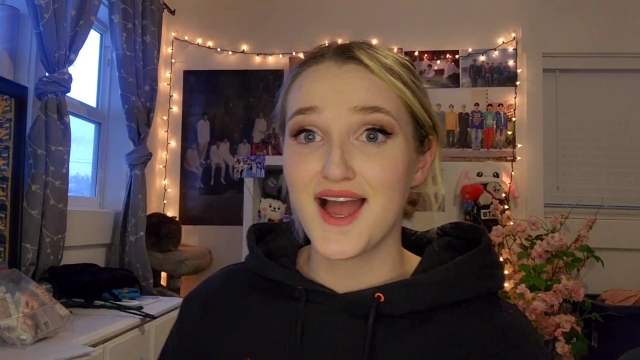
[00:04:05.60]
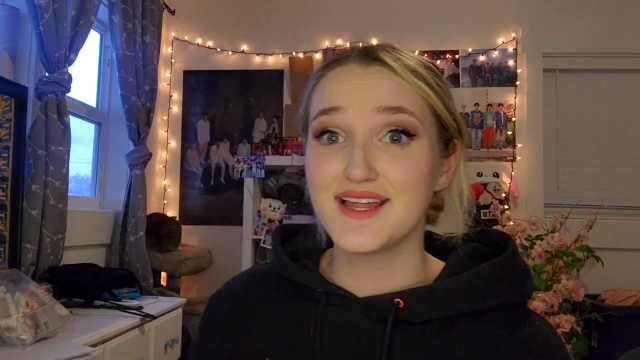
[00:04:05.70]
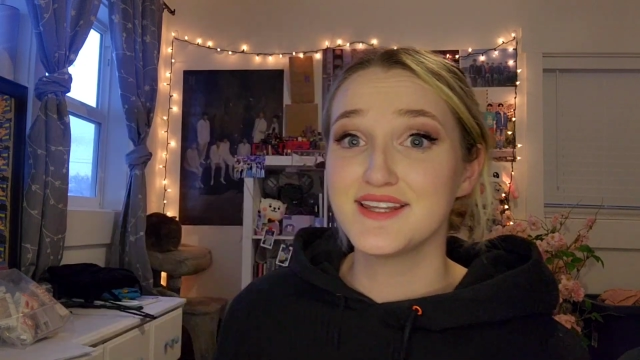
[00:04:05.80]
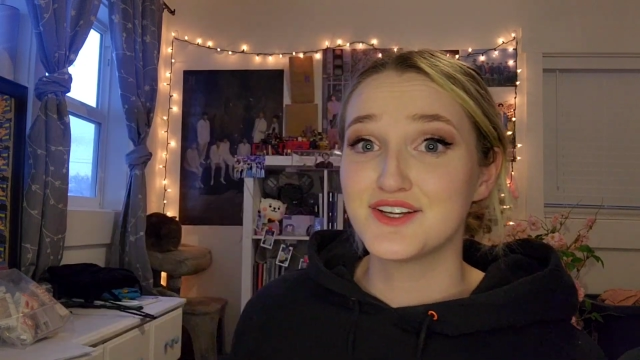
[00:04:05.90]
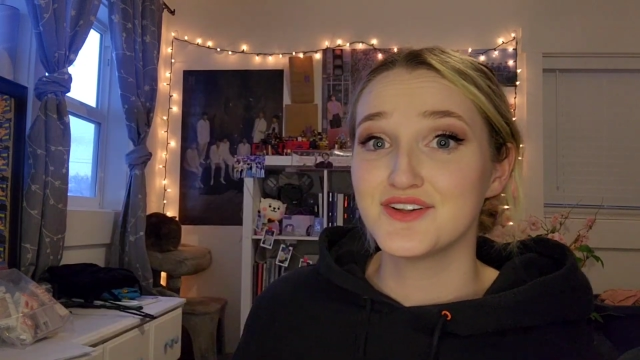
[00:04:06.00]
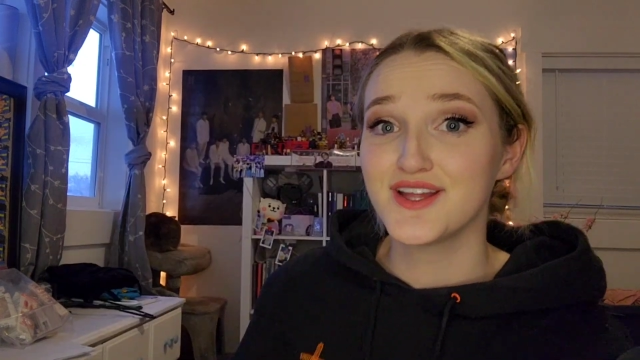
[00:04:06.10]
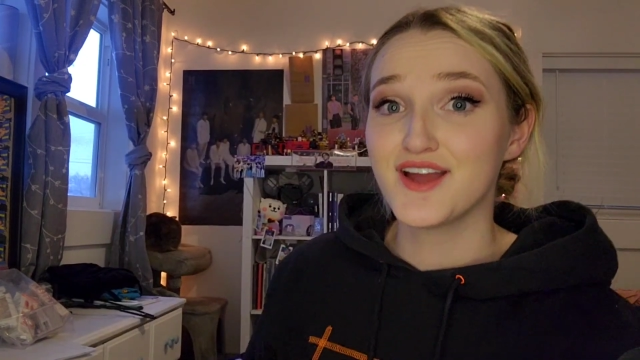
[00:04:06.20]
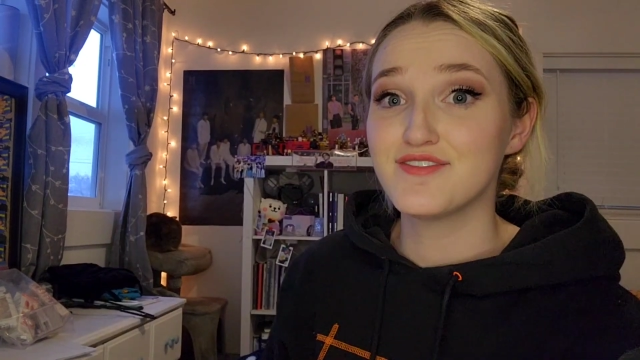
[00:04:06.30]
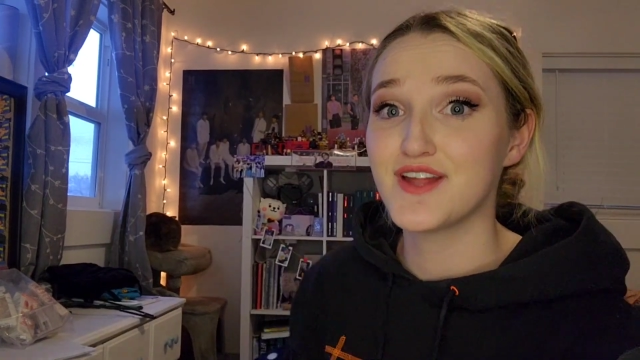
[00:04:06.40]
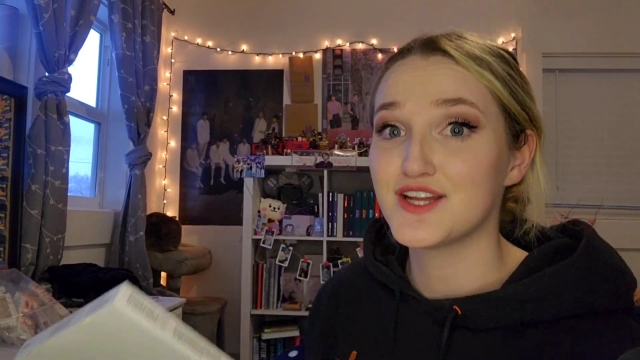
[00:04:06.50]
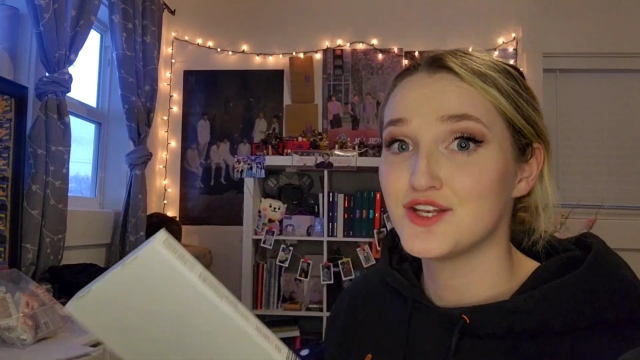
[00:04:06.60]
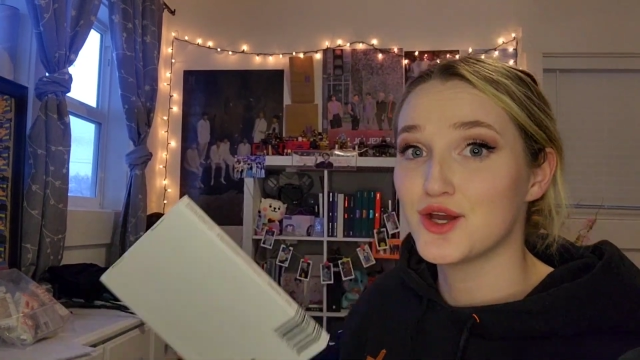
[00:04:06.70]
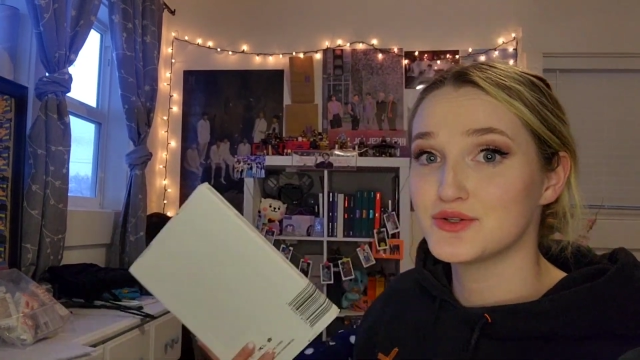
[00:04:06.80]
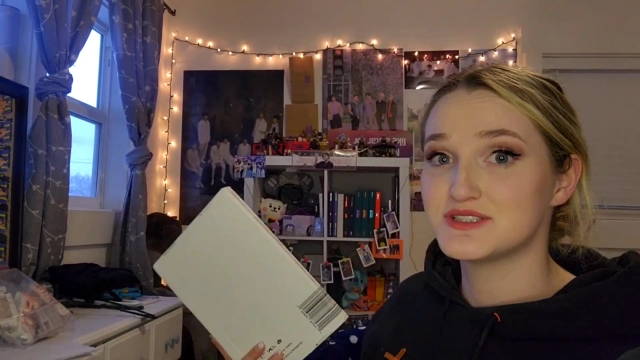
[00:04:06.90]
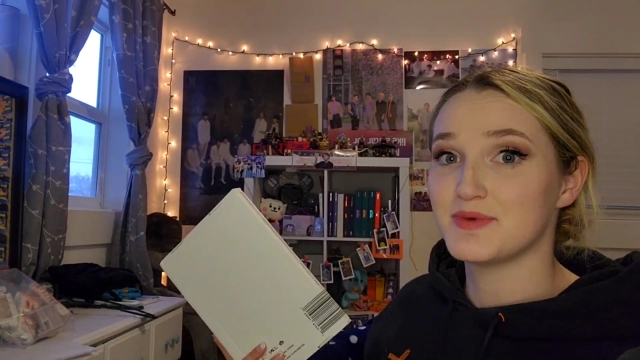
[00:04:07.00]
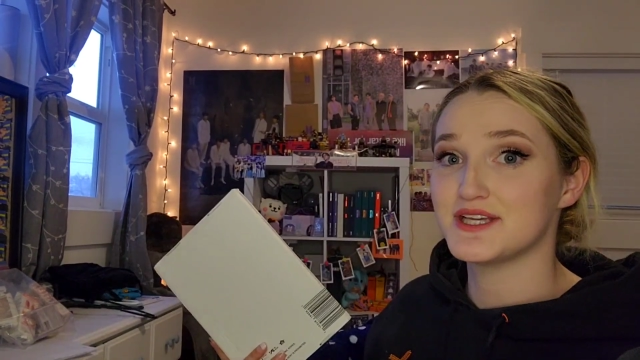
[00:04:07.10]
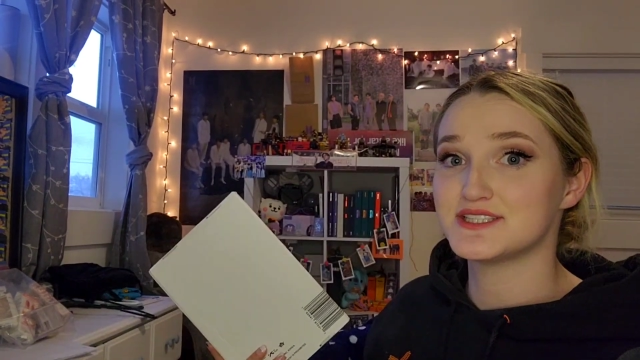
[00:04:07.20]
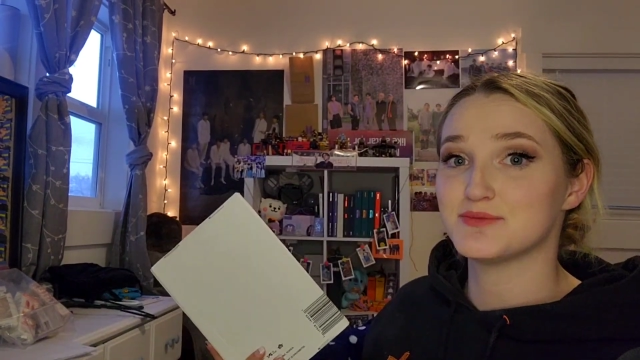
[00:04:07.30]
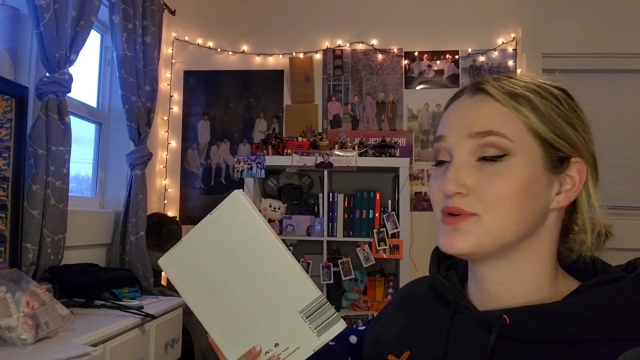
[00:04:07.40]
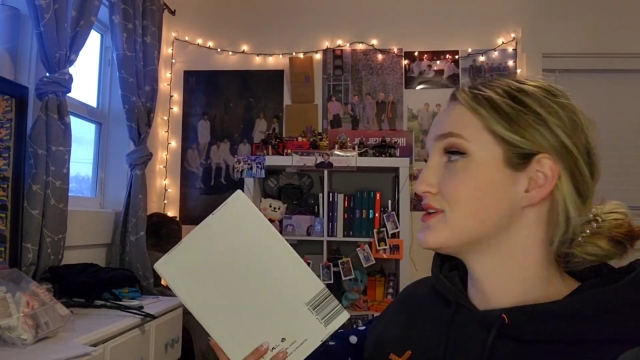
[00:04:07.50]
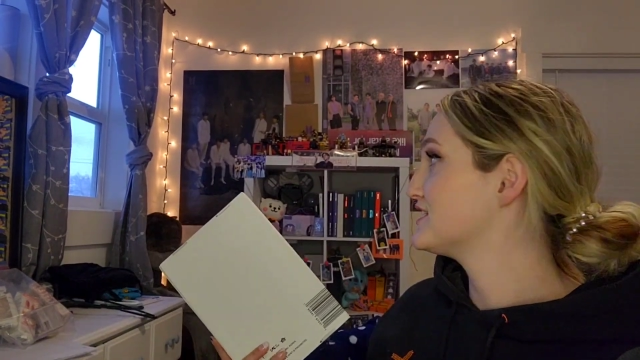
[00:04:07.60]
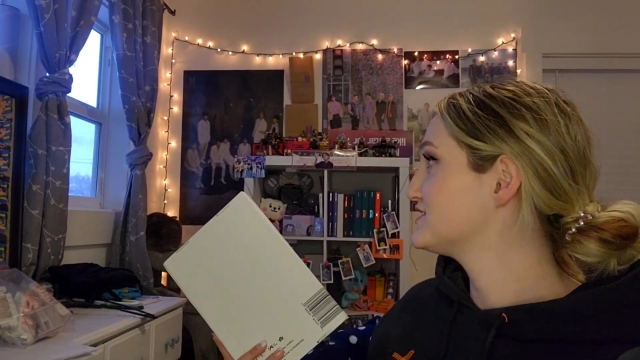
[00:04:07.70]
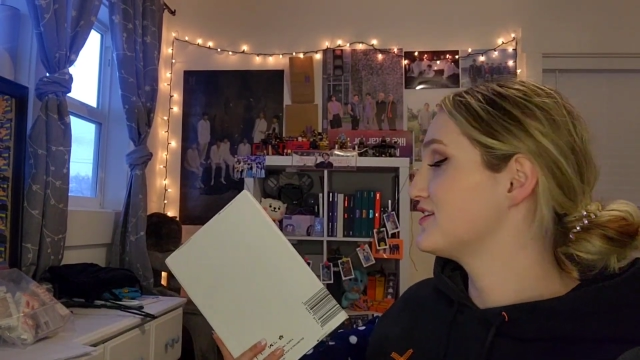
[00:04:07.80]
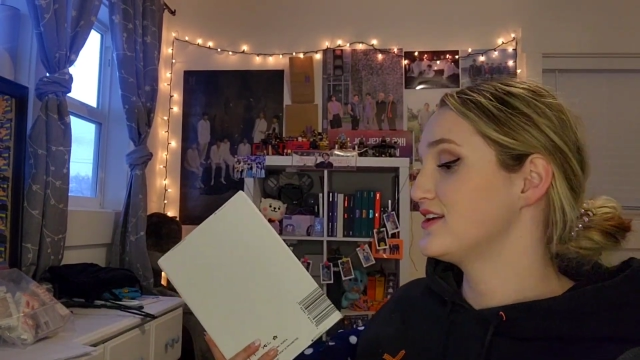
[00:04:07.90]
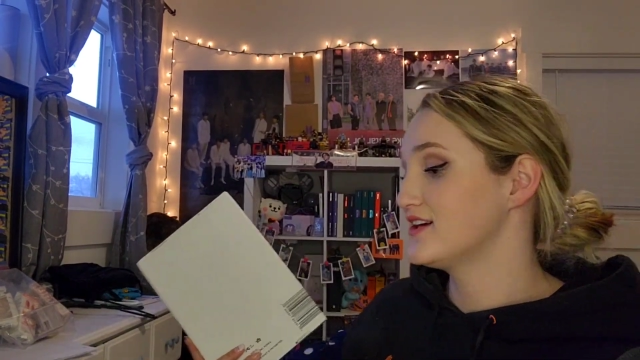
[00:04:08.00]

I literally have like no space to put this on